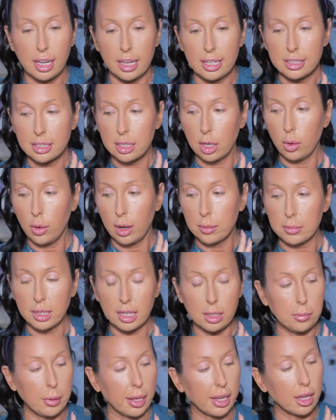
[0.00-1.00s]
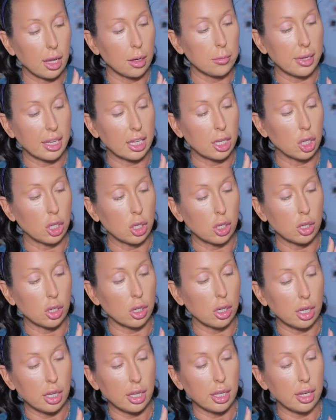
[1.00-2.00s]
So I'm going to pick up a
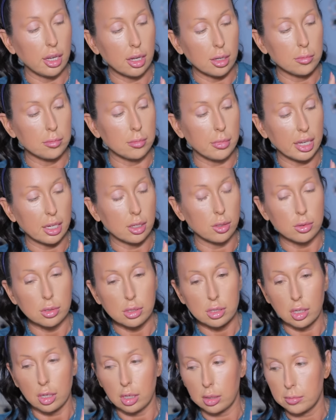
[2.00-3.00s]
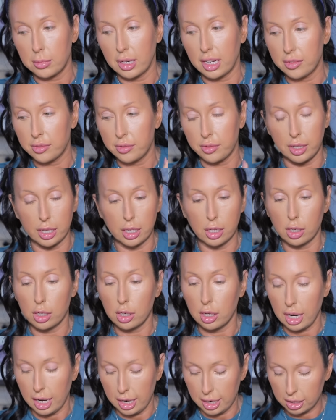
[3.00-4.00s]
good amount on my
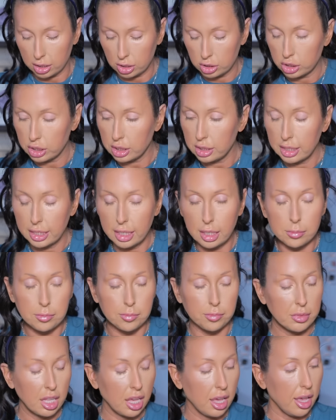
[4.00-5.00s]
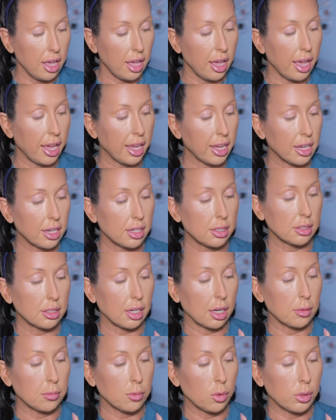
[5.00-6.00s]
finger, actually. And
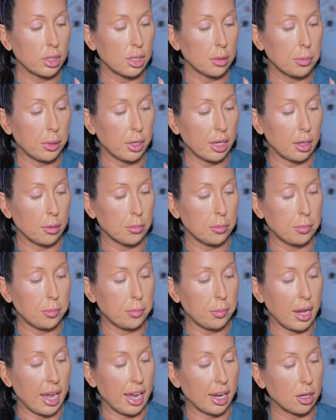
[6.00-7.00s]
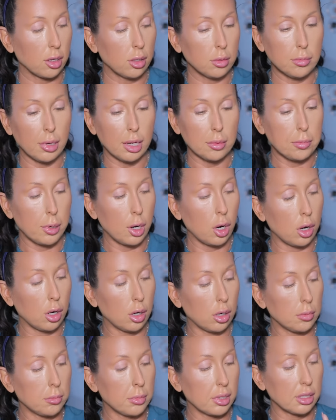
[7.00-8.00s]
I'm going to put it back on my
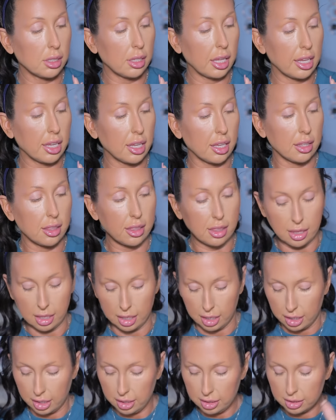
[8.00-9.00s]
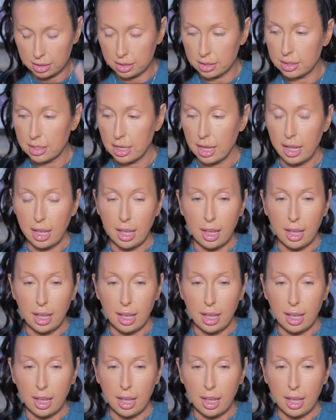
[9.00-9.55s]
palm like this.